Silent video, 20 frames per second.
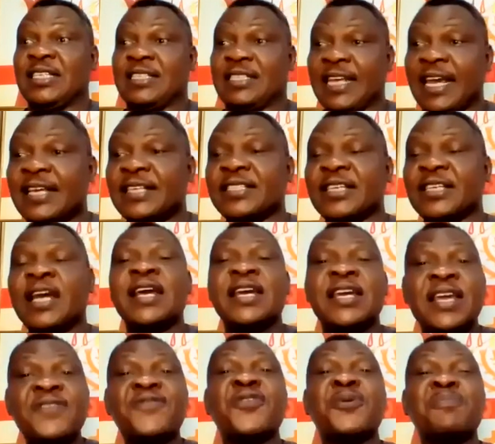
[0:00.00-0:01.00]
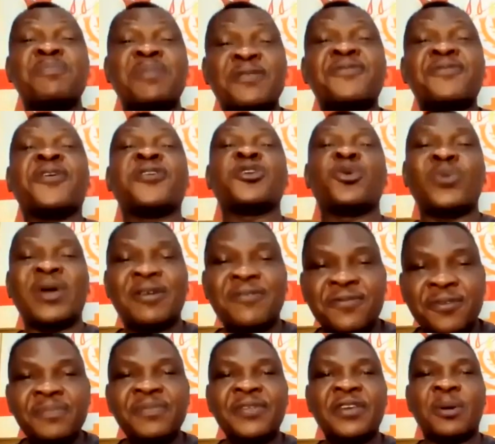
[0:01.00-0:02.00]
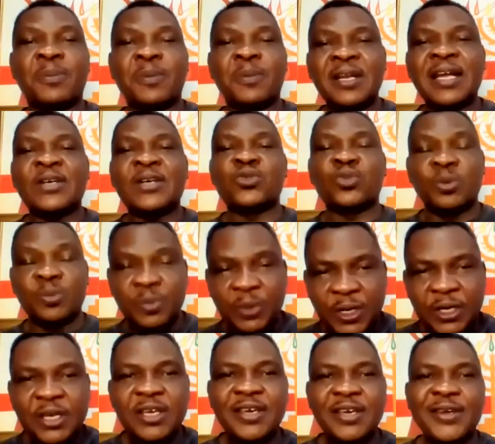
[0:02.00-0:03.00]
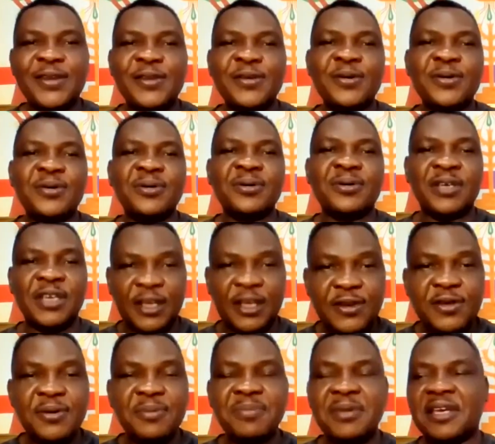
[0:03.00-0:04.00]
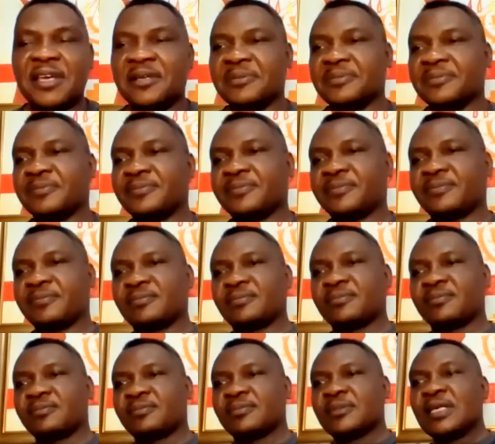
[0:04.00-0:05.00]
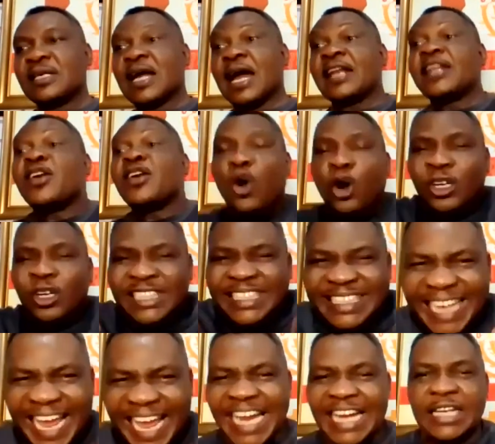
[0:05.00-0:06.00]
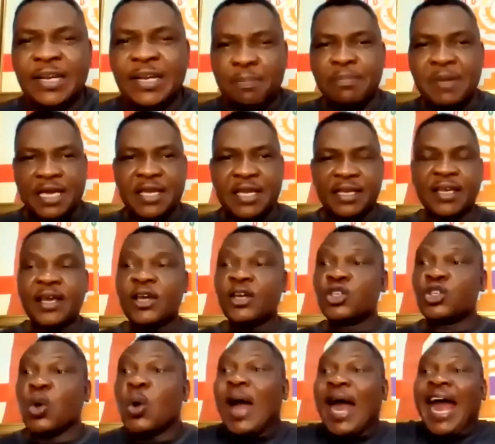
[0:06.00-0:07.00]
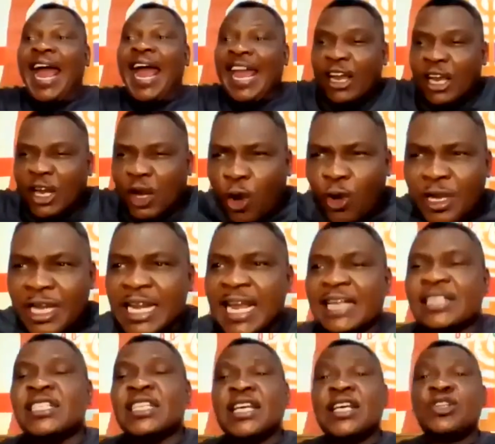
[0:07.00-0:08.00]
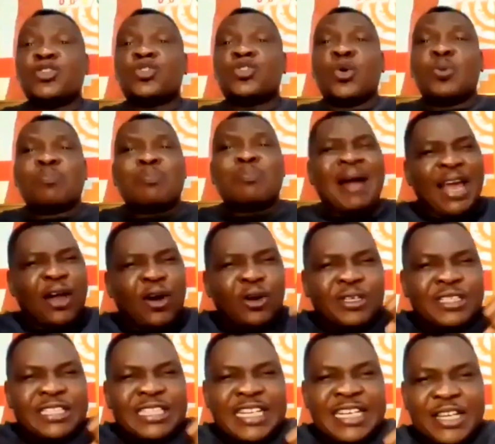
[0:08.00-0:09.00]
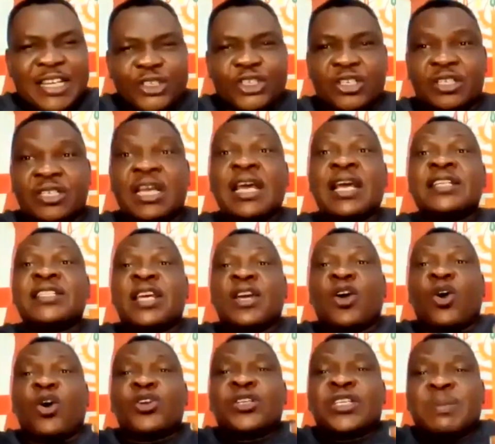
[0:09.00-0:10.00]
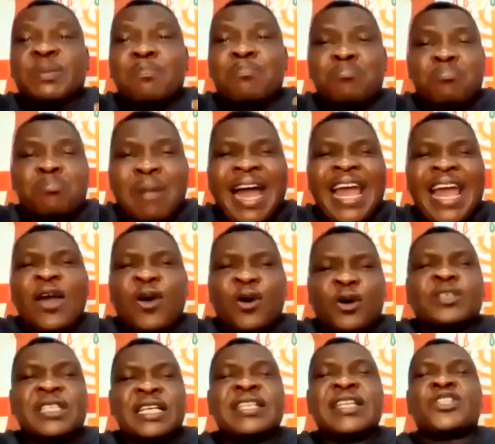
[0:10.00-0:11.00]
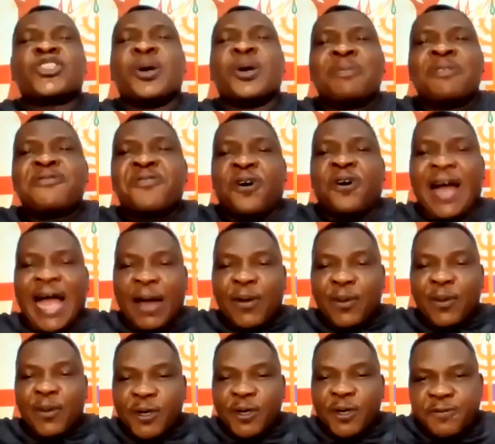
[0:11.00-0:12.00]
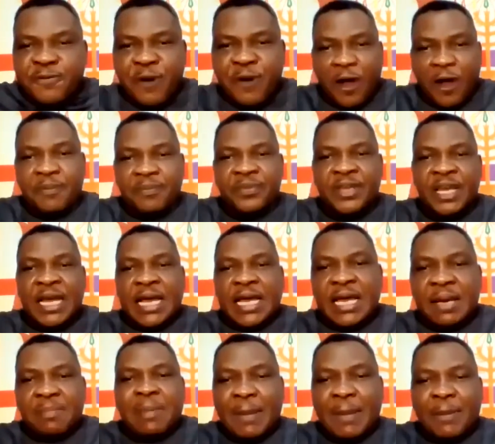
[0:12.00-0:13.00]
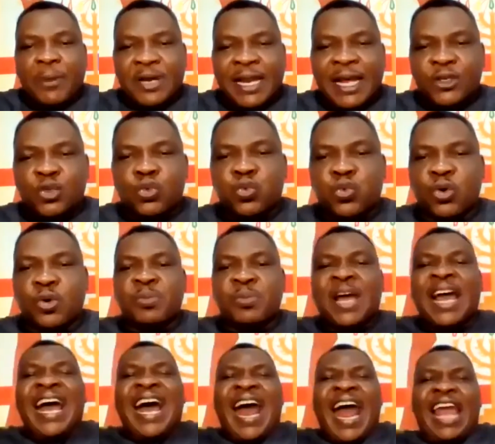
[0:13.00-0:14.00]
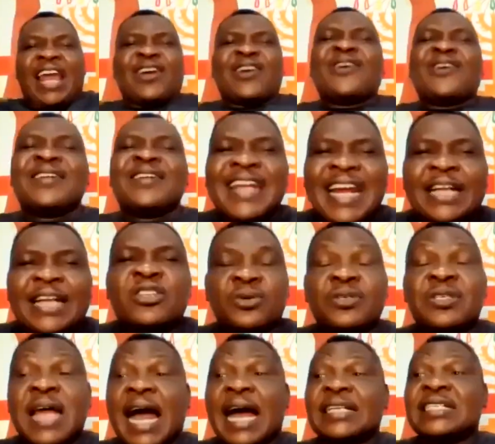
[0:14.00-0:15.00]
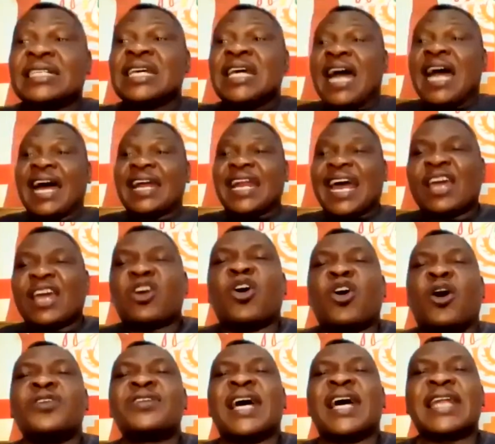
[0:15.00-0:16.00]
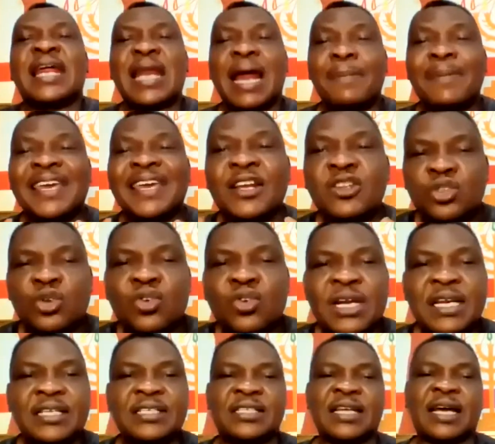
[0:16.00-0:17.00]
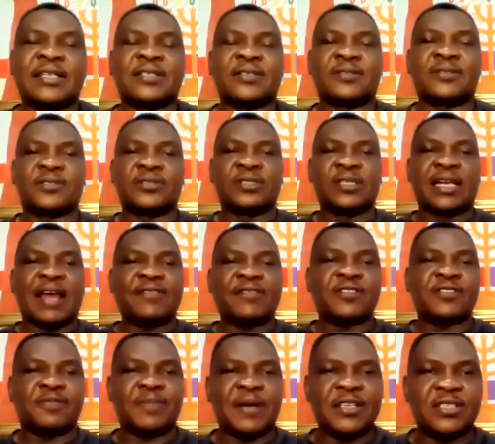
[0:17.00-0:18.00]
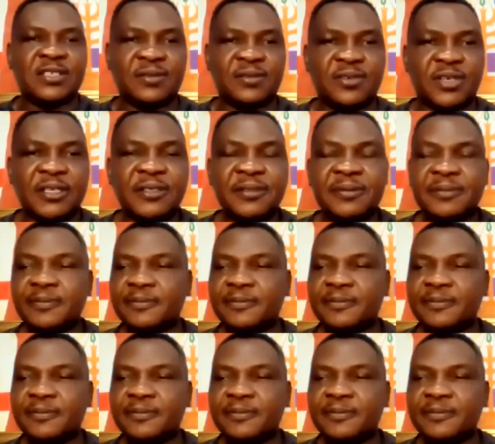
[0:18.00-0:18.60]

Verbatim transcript: he says, even before you were formed in your mother's womb, he knew you, he knew me and he ordained me. So I connect into my ordination. The my ordination before I was formed in my mother's womb, I connect to that and I call that and I begin to release that onto the lives of my children.